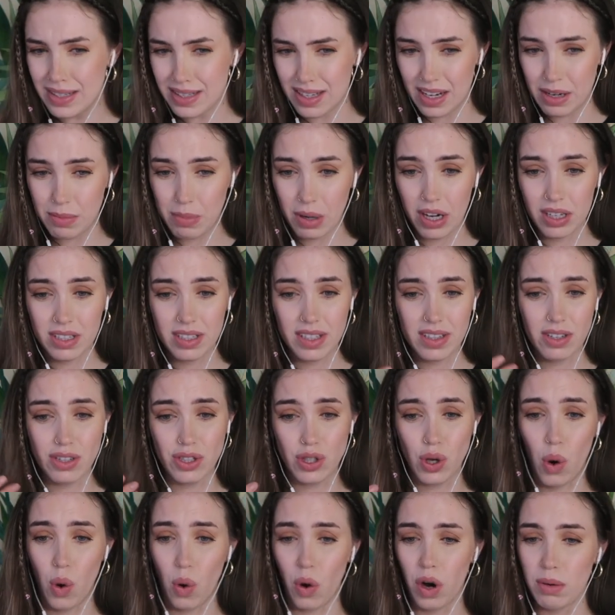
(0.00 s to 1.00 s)
And apparently there's
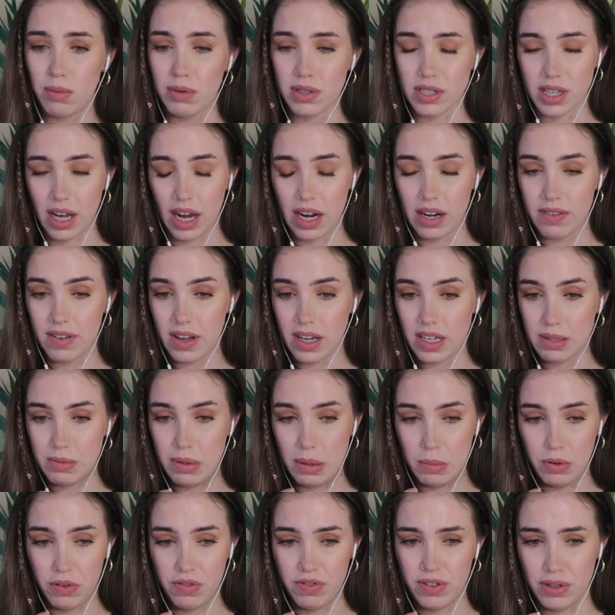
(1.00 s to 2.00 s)
horrible side effects.
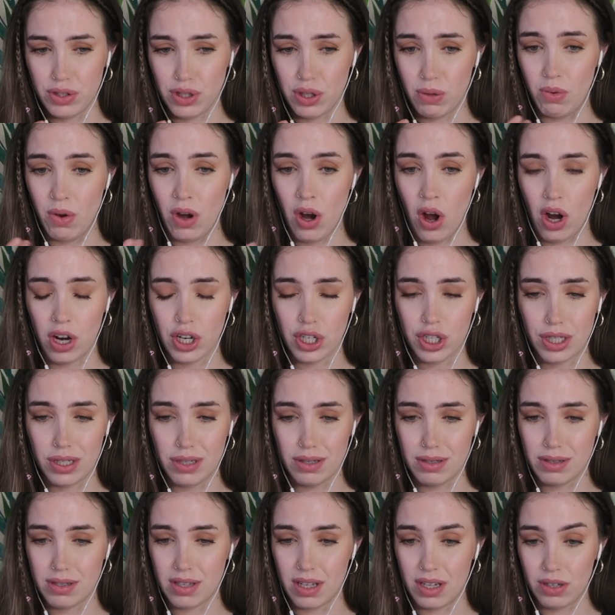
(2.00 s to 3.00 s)
People feel so
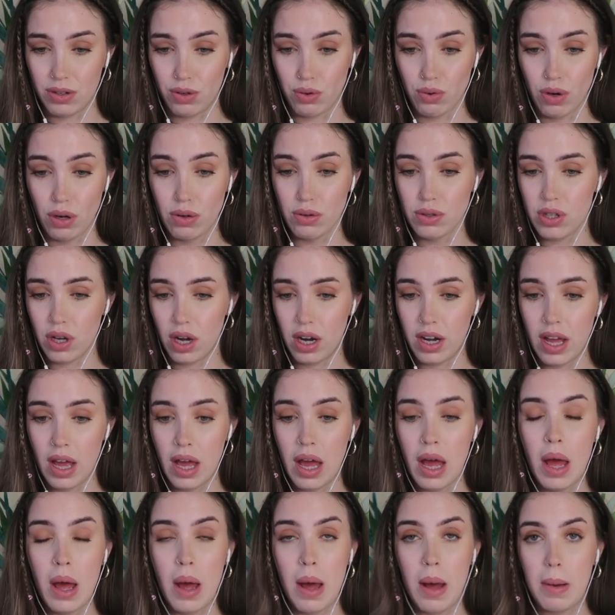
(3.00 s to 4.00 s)
nauseous and gross on it,
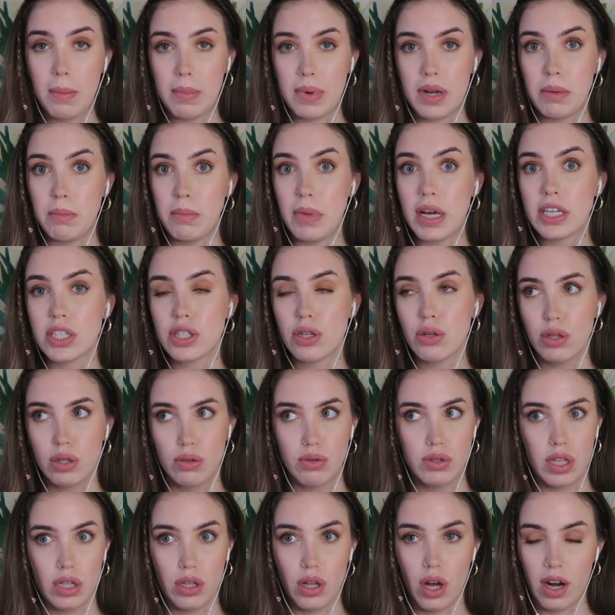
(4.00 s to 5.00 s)
but it makes you lose
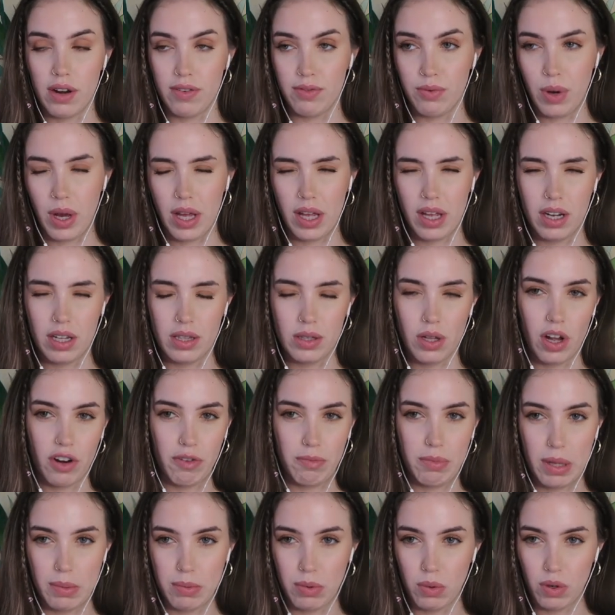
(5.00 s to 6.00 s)
a lot of weight. And a lot of
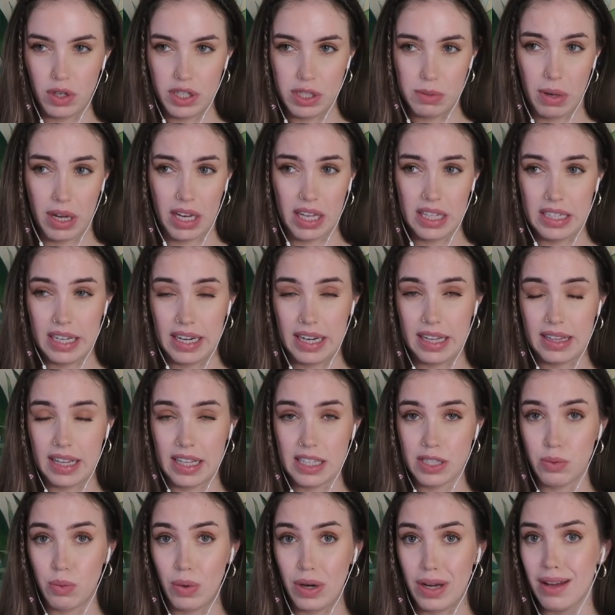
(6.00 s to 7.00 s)
people were speculating
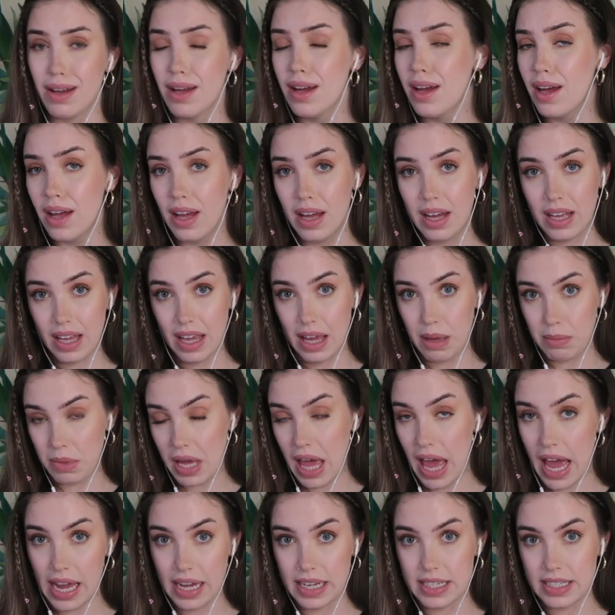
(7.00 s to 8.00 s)
that's what Kim
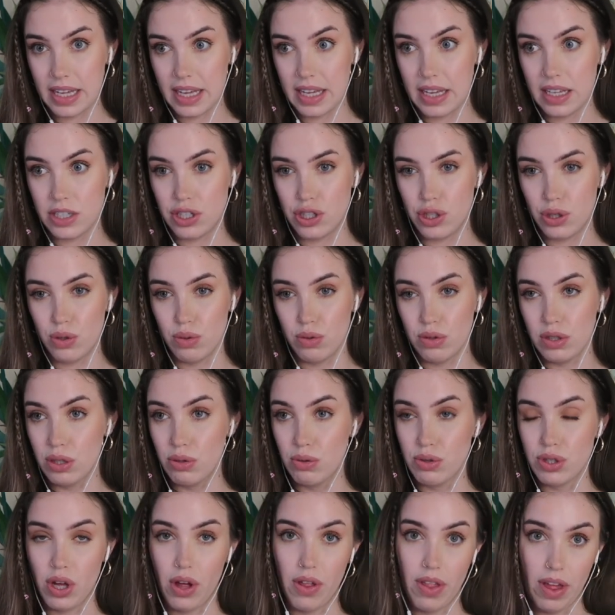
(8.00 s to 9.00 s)
K did to
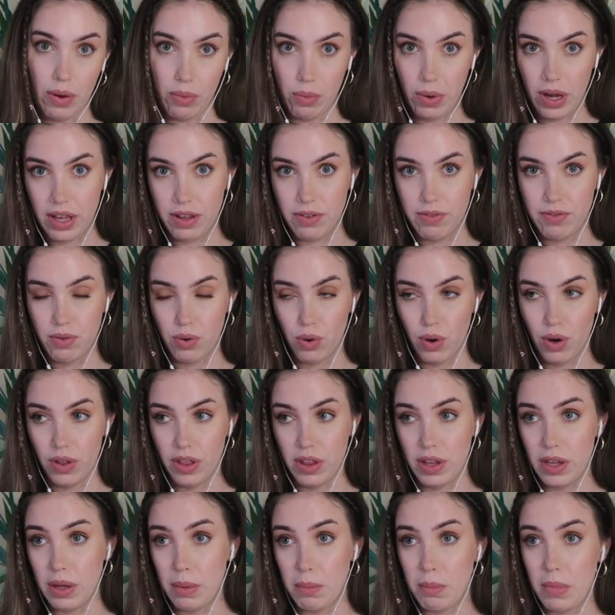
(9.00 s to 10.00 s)
lose all that weight for
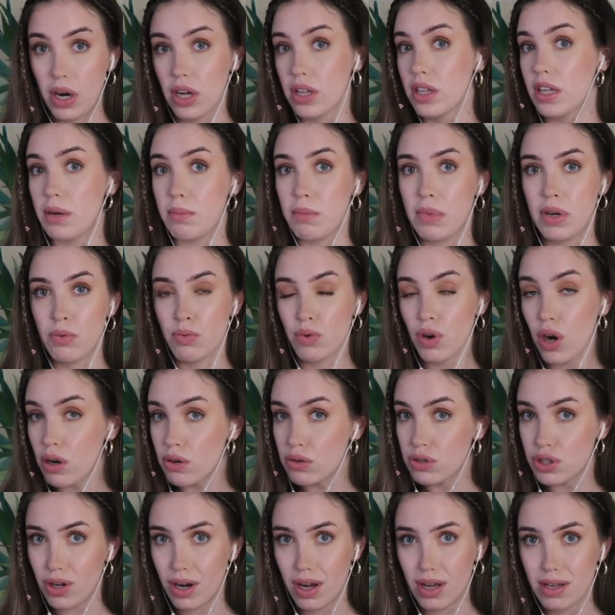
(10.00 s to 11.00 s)
the Marilyn Monroe
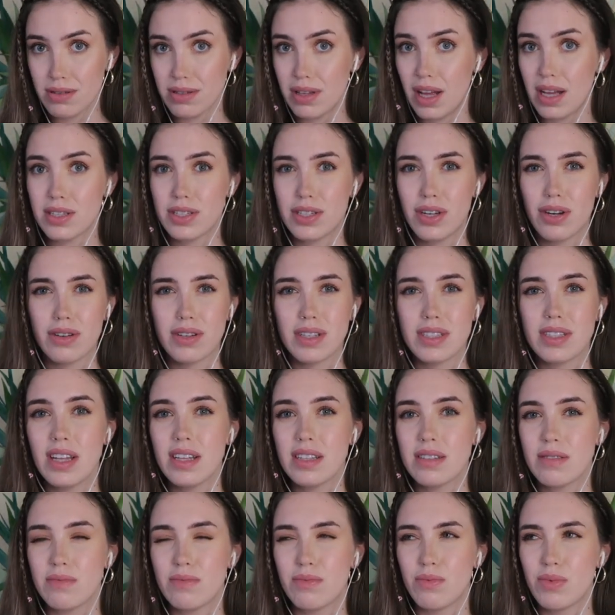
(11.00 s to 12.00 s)
dress last year. Was
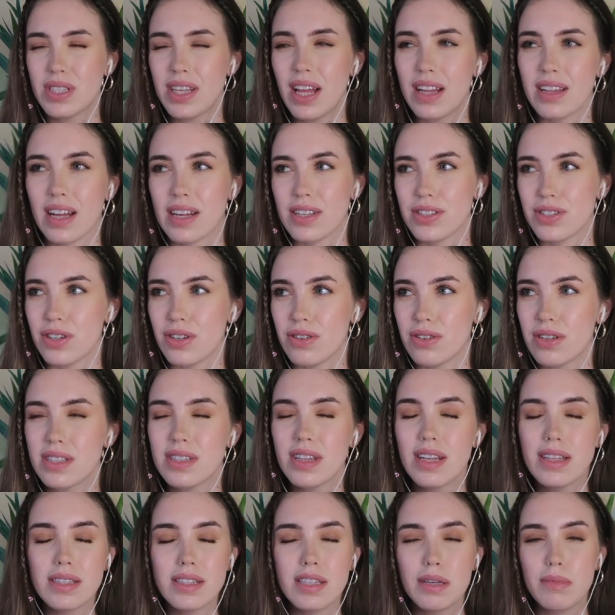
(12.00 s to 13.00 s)
that last year? Doesn't
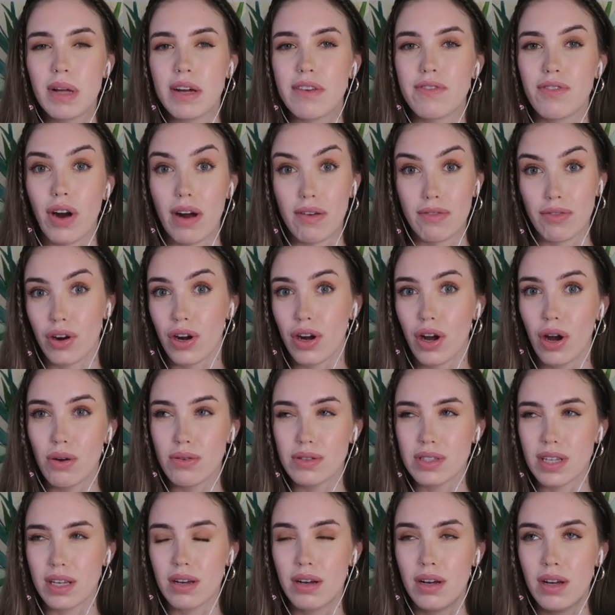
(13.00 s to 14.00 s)
that seem like forever ago?
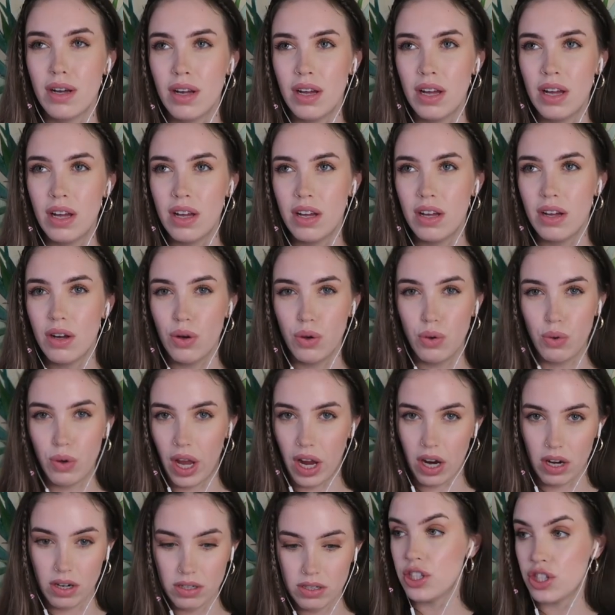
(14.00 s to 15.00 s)
It's like, who
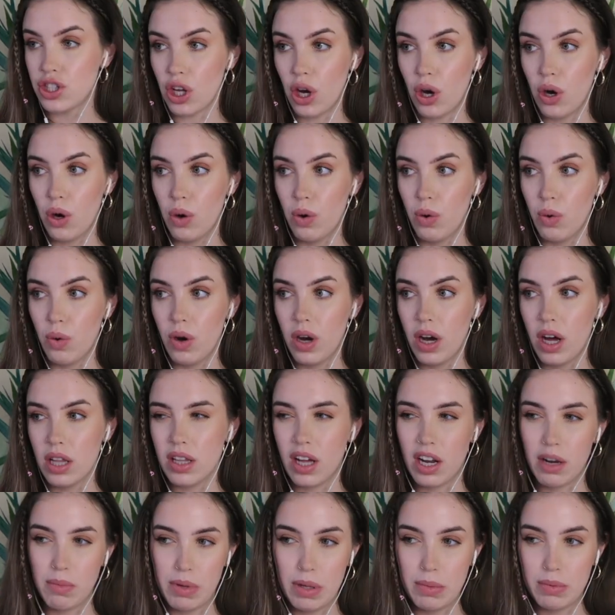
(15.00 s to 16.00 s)
cares? So a lot
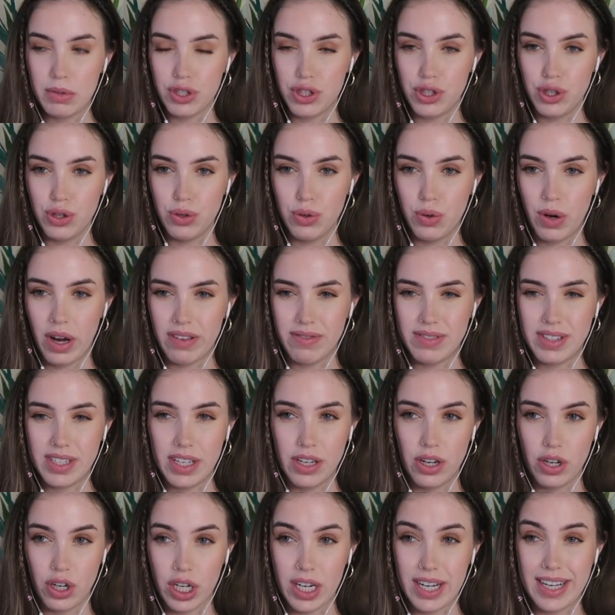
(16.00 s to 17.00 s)
of people too I've seen
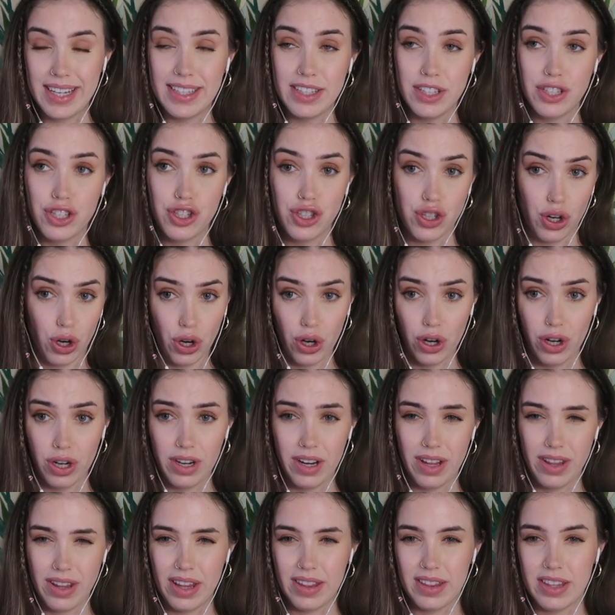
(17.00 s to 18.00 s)
are concerned
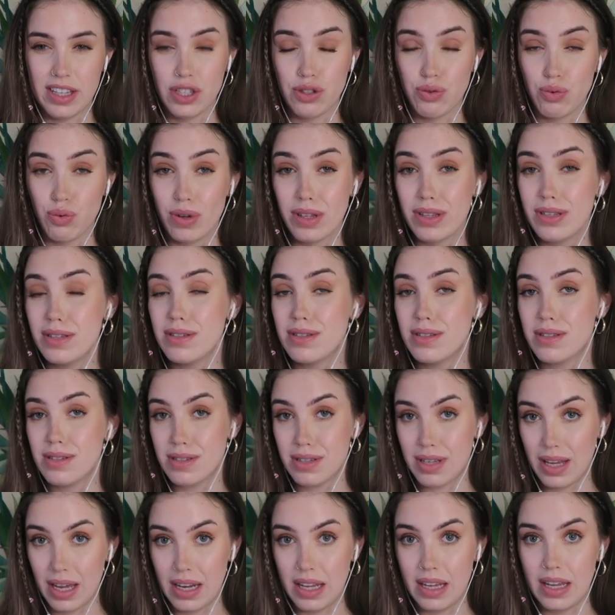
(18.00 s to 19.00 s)
that this really
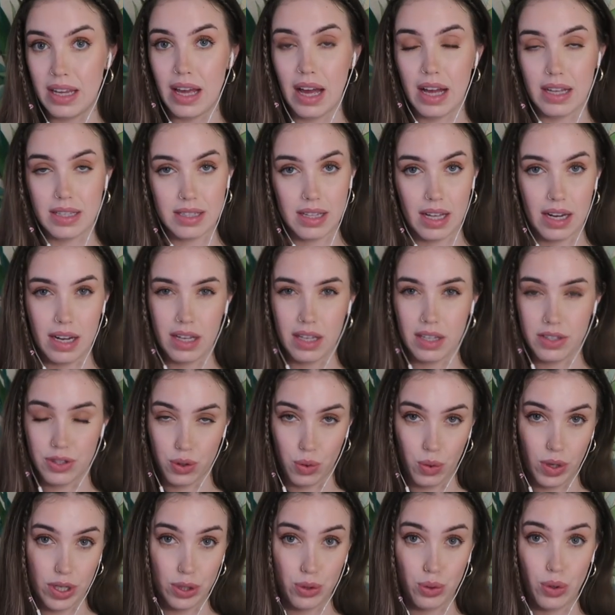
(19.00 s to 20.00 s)
skinny aesthetic is
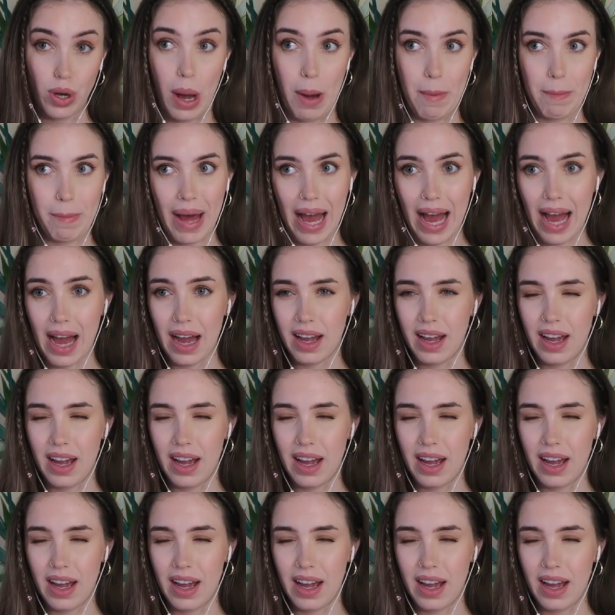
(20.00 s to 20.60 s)
going to come back.